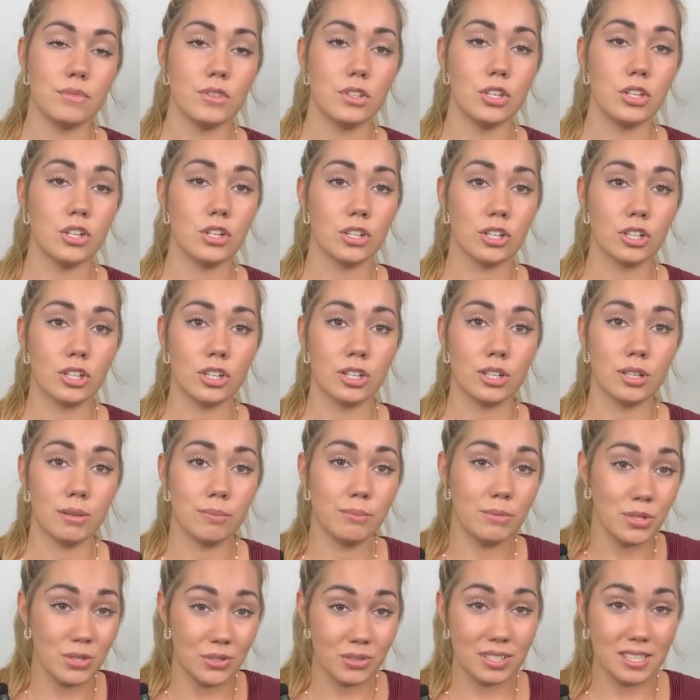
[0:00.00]
your
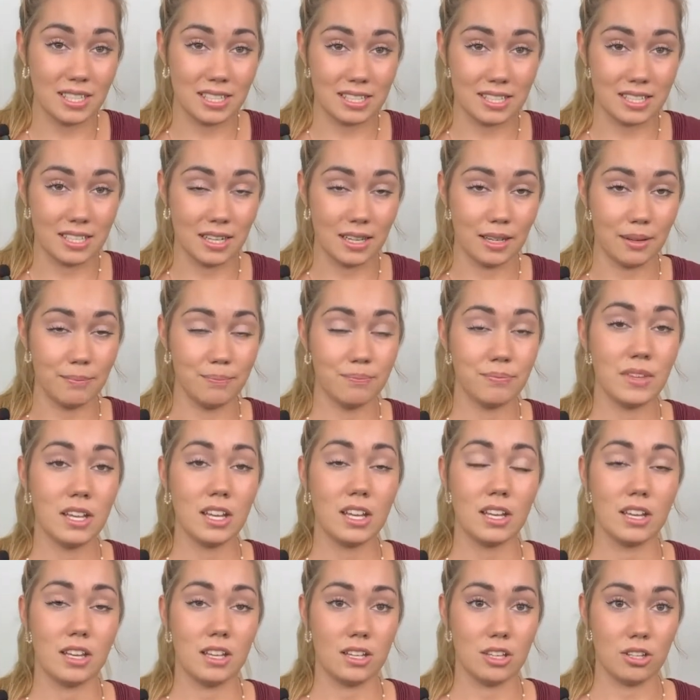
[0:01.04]
immune system,
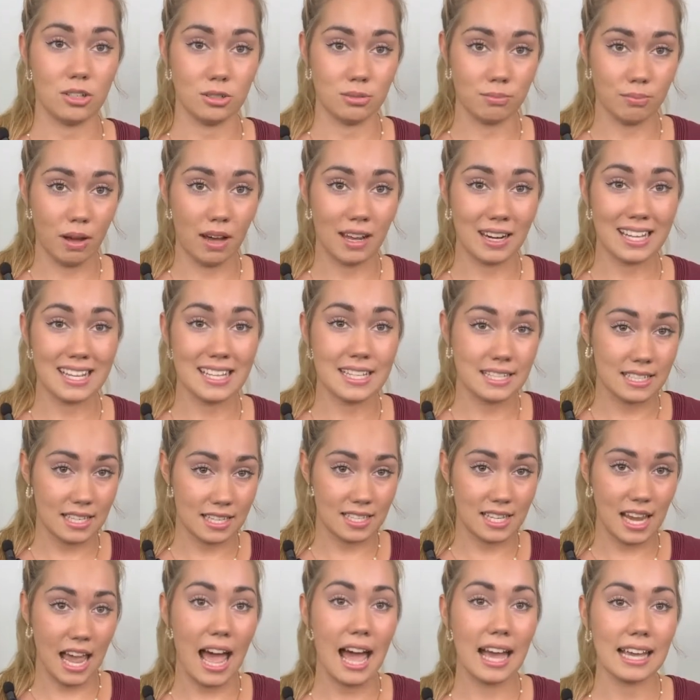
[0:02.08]
your body is
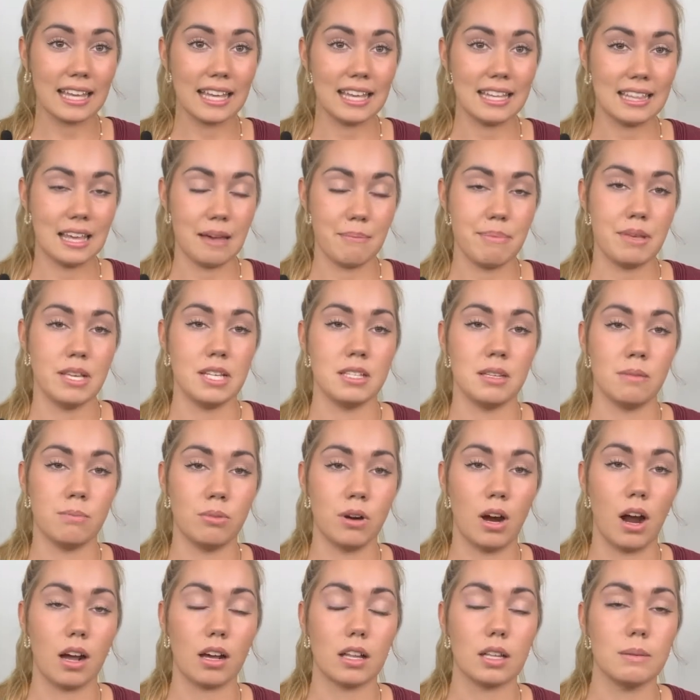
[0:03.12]
attacking that piece of
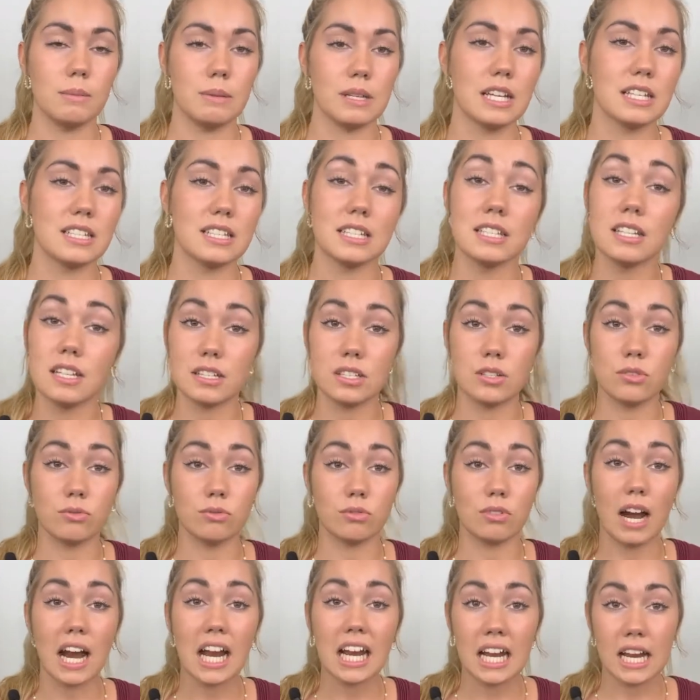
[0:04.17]
broccoli because it doesn't
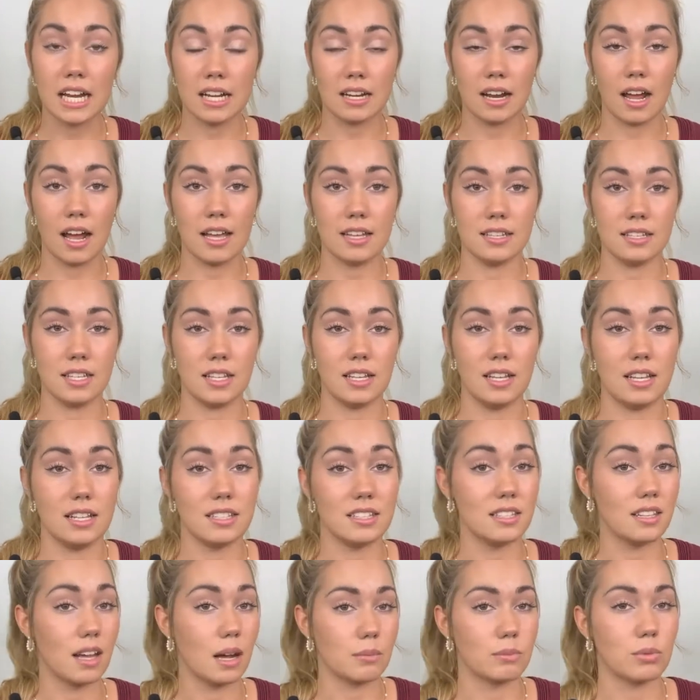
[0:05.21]
recognize it.
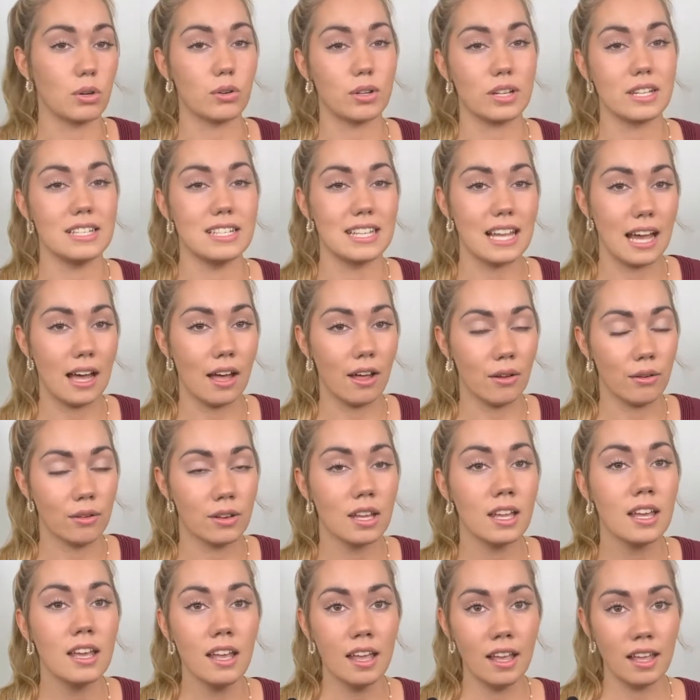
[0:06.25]
It's not broken down
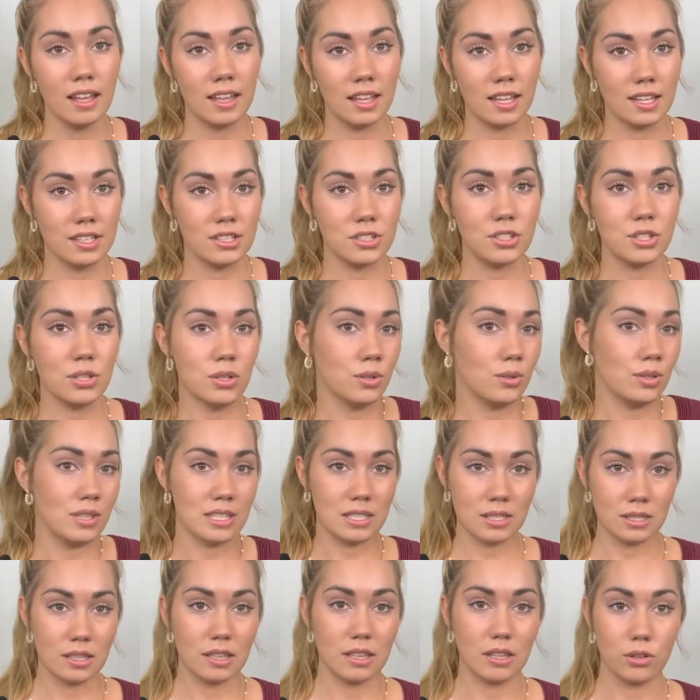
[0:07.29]
into
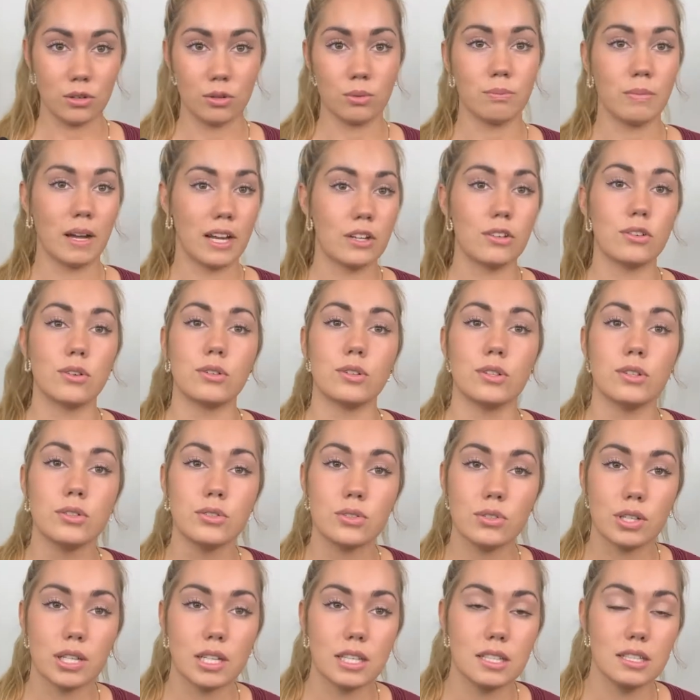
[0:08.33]
these little
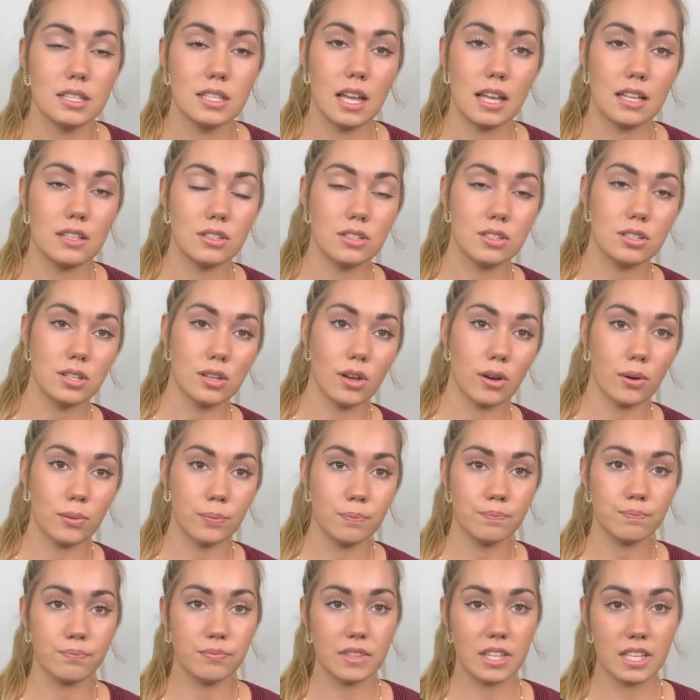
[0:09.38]
micronutrients. And so
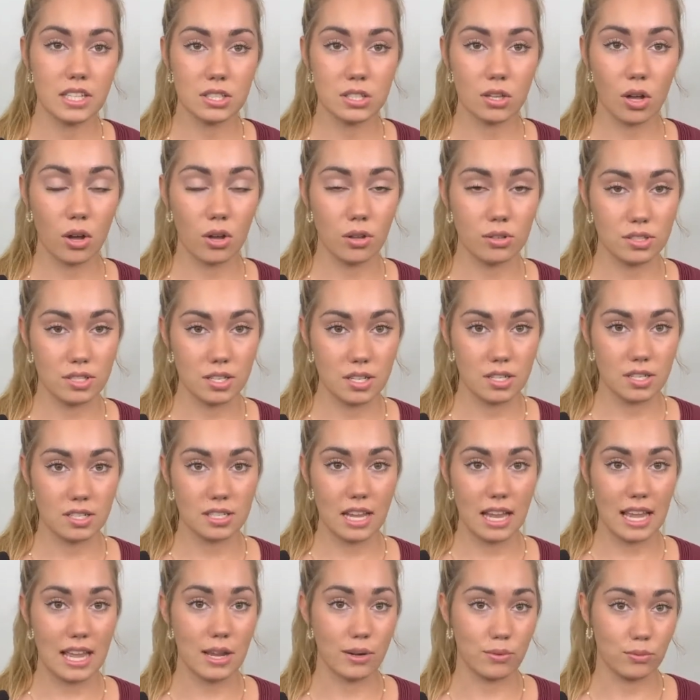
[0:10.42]
this causes
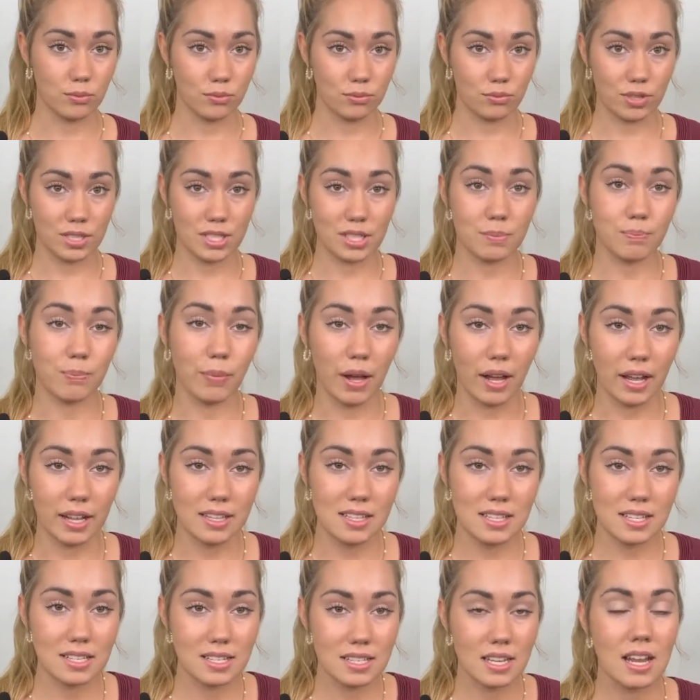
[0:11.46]
a
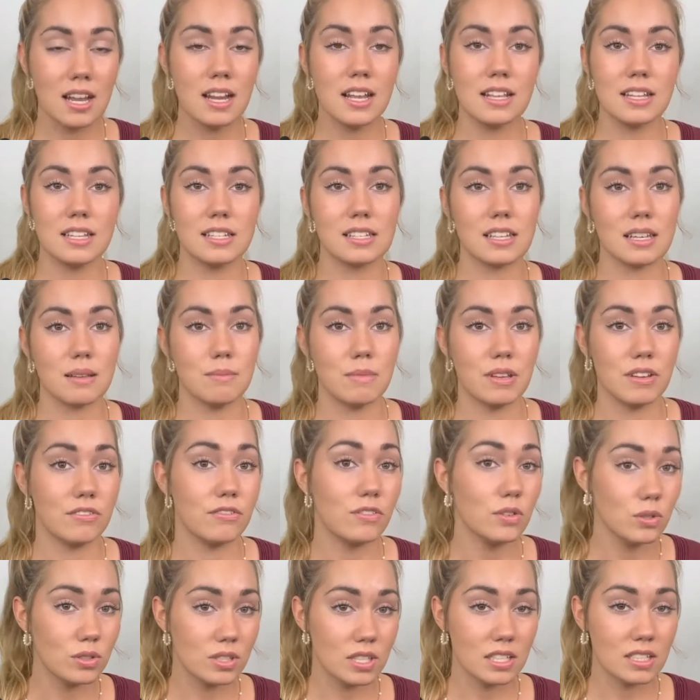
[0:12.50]
response. It's going to be a
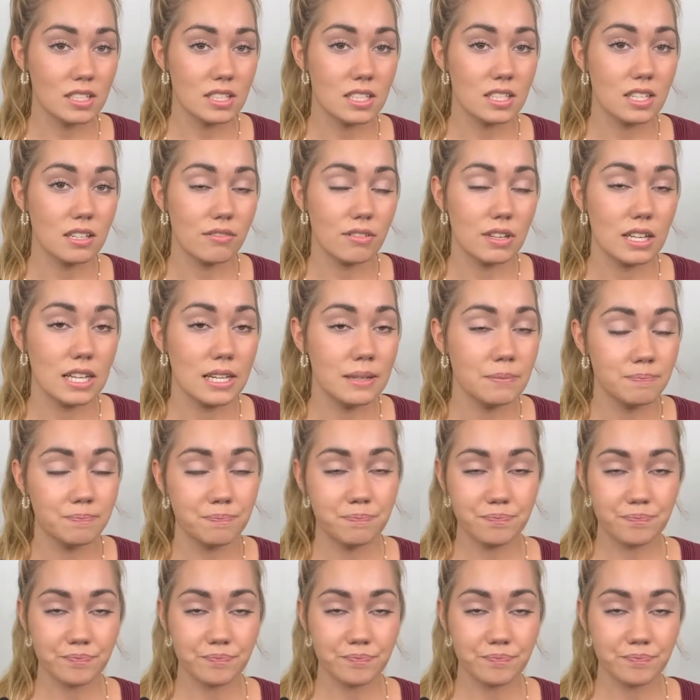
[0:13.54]
food sensitivity,